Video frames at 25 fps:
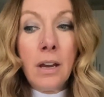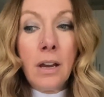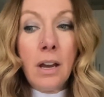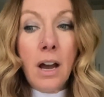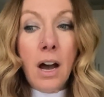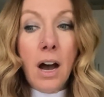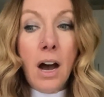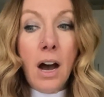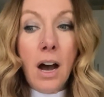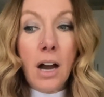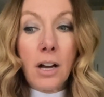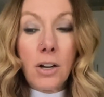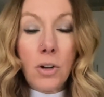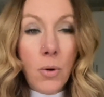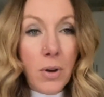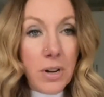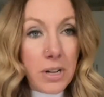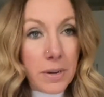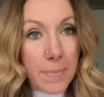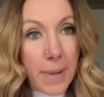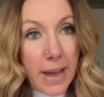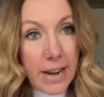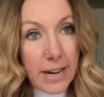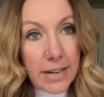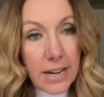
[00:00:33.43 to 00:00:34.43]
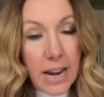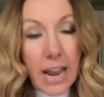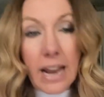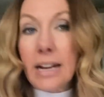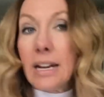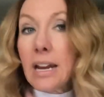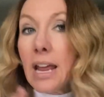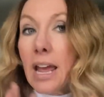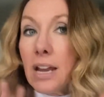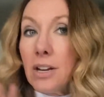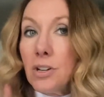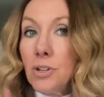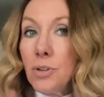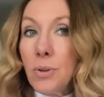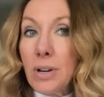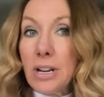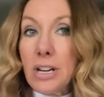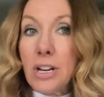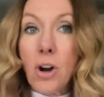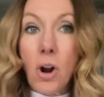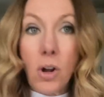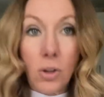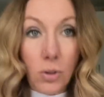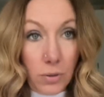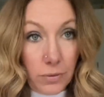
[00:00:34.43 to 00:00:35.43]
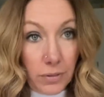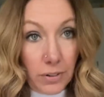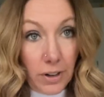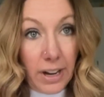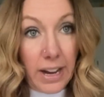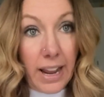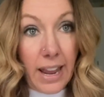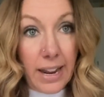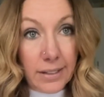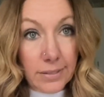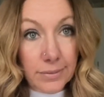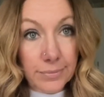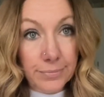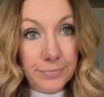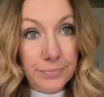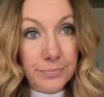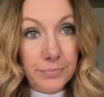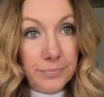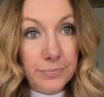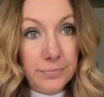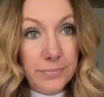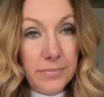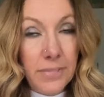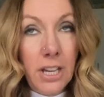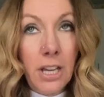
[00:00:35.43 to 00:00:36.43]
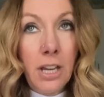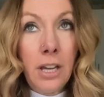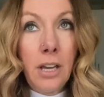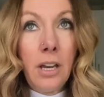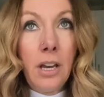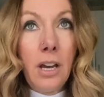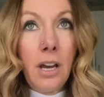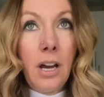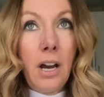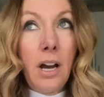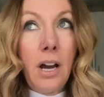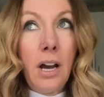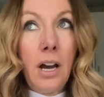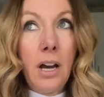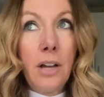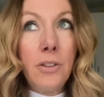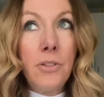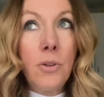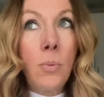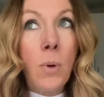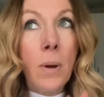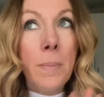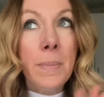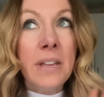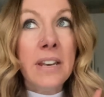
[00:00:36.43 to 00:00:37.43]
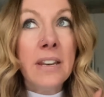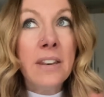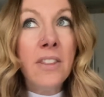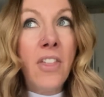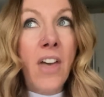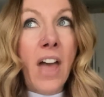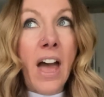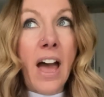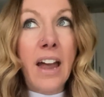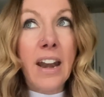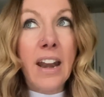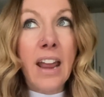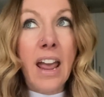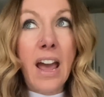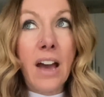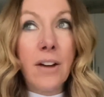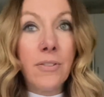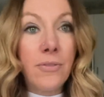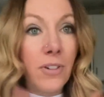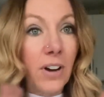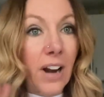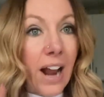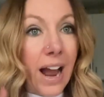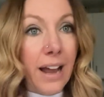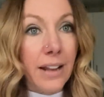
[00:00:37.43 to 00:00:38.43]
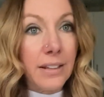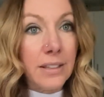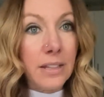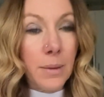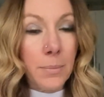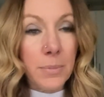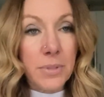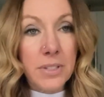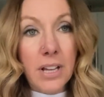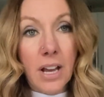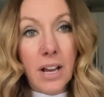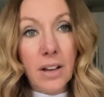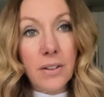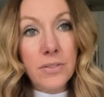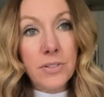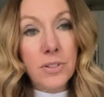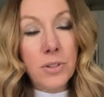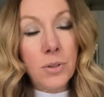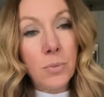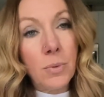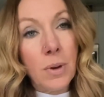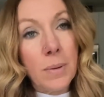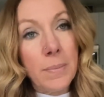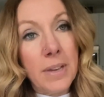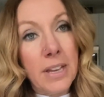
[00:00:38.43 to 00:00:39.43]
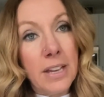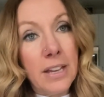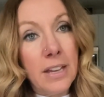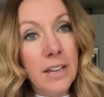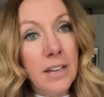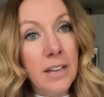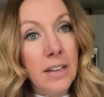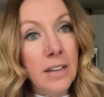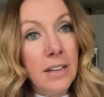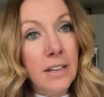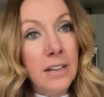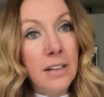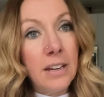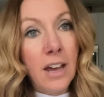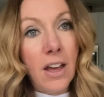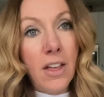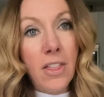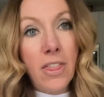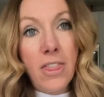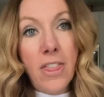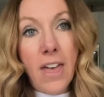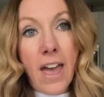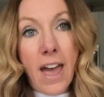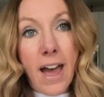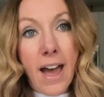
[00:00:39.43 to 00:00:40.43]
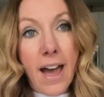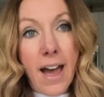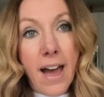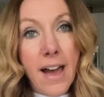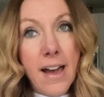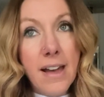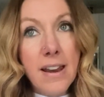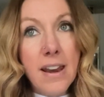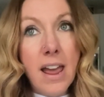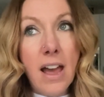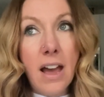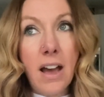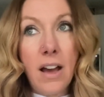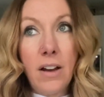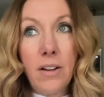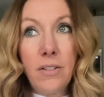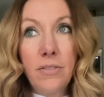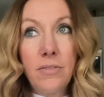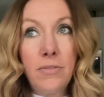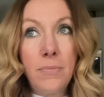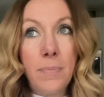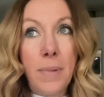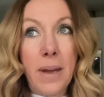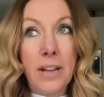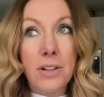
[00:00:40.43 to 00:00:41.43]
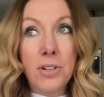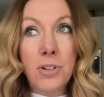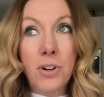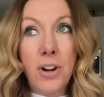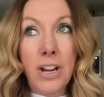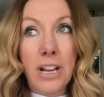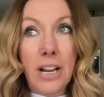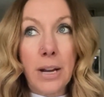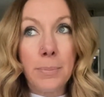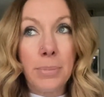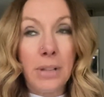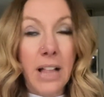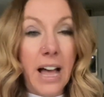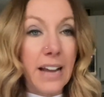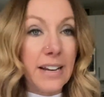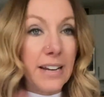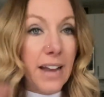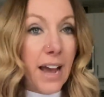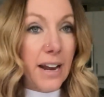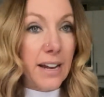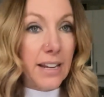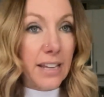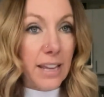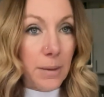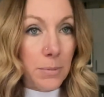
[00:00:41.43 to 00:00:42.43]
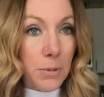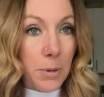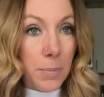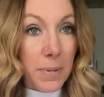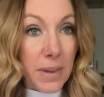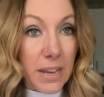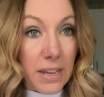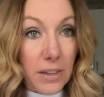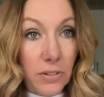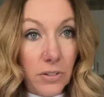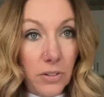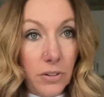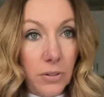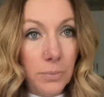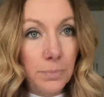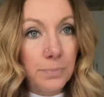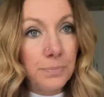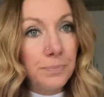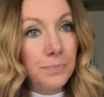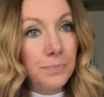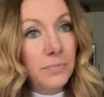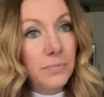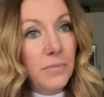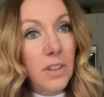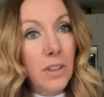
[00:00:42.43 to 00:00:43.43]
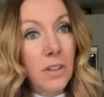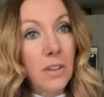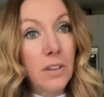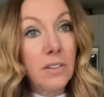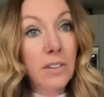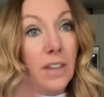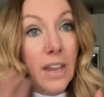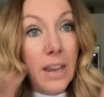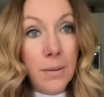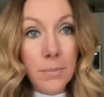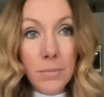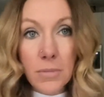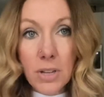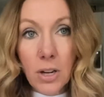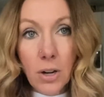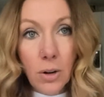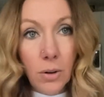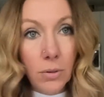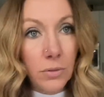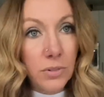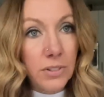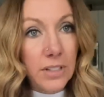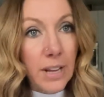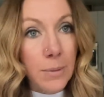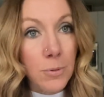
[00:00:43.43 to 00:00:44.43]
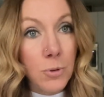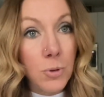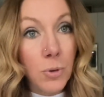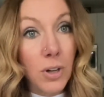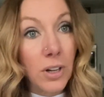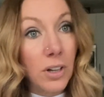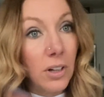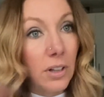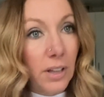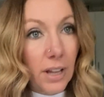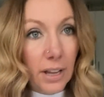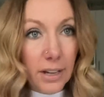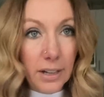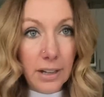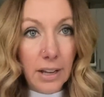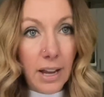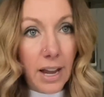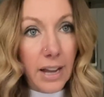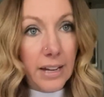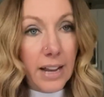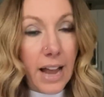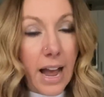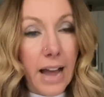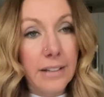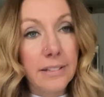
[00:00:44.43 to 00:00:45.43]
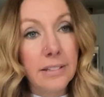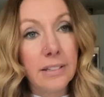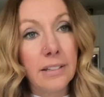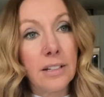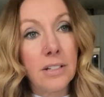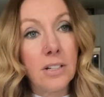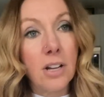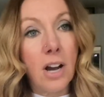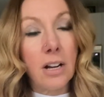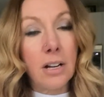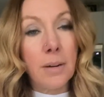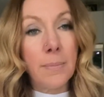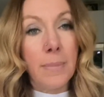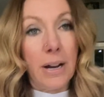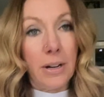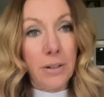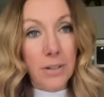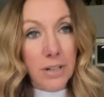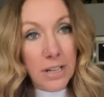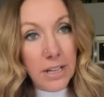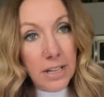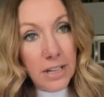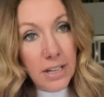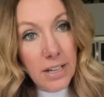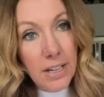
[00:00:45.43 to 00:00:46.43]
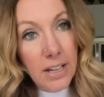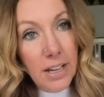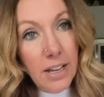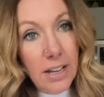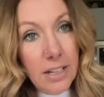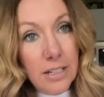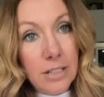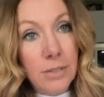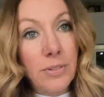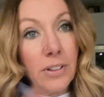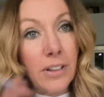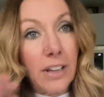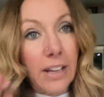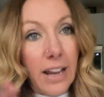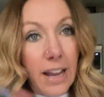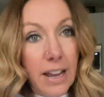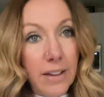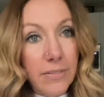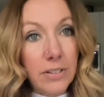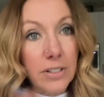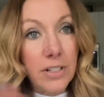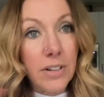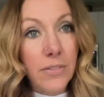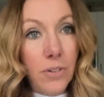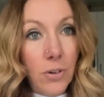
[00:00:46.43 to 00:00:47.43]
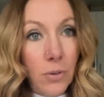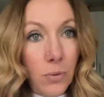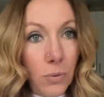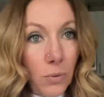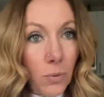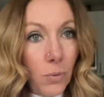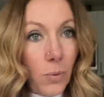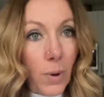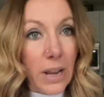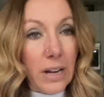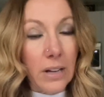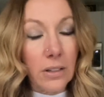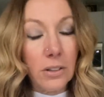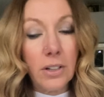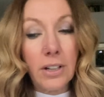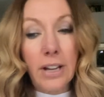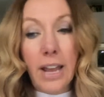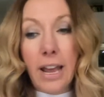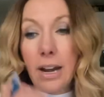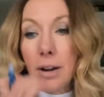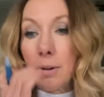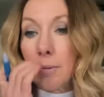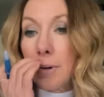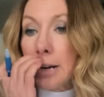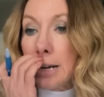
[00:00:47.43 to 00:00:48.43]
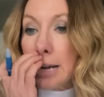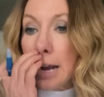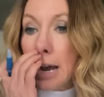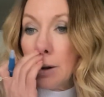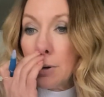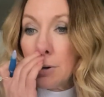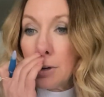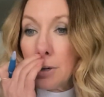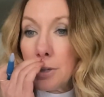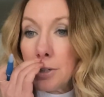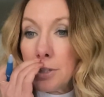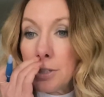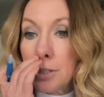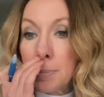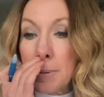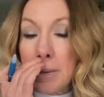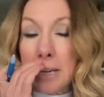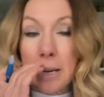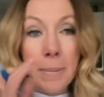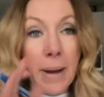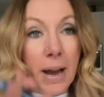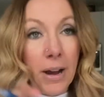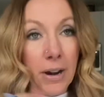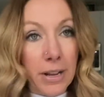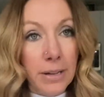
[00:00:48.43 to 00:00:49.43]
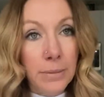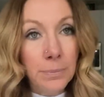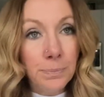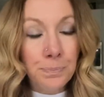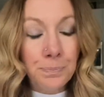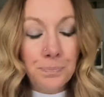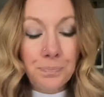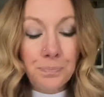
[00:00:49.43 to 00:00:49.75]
uh, going to bed at night and doing it all over again. Uh, the women that have forgotten themselves, the women that have been turning a blind eye to keep the peace. The same, you know, same drill I, I constantly talk about. Just feel like I have a different way to look at it right now or speak about it.